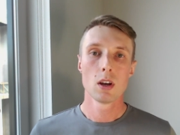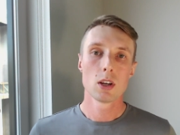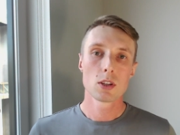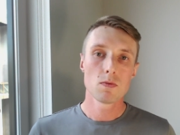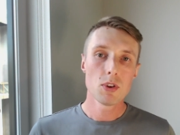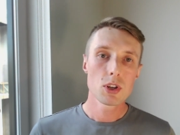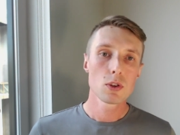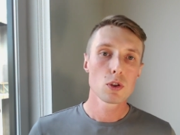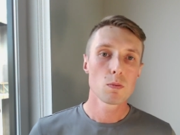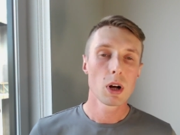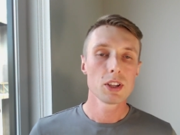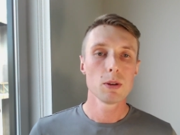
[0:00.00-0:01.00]
switching to
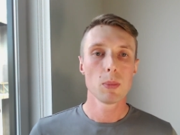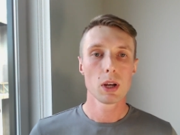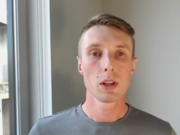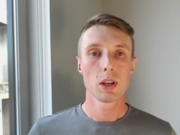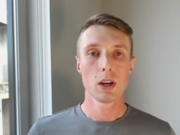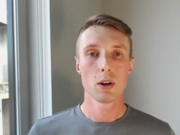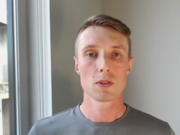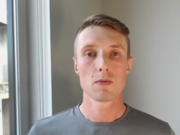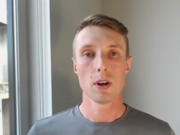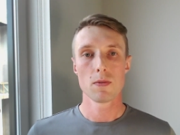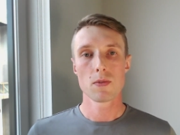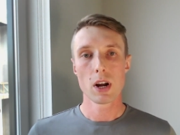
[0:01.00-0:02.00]
multi-pane layouts
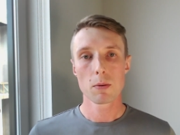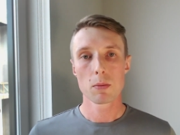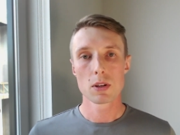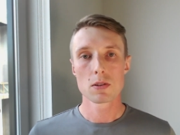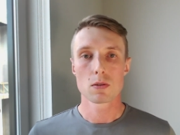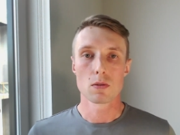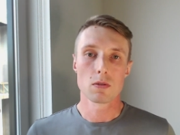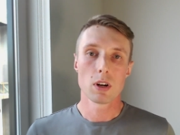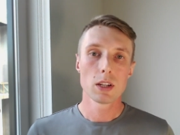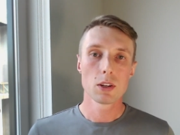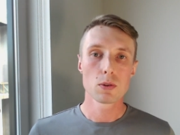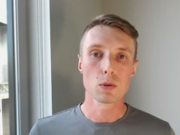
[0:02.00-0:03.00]
via fragments or
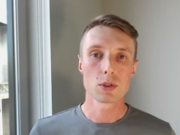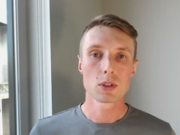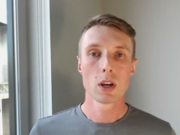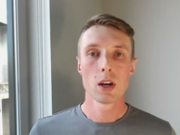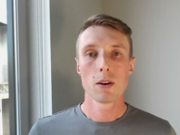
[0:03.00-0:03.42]
other tools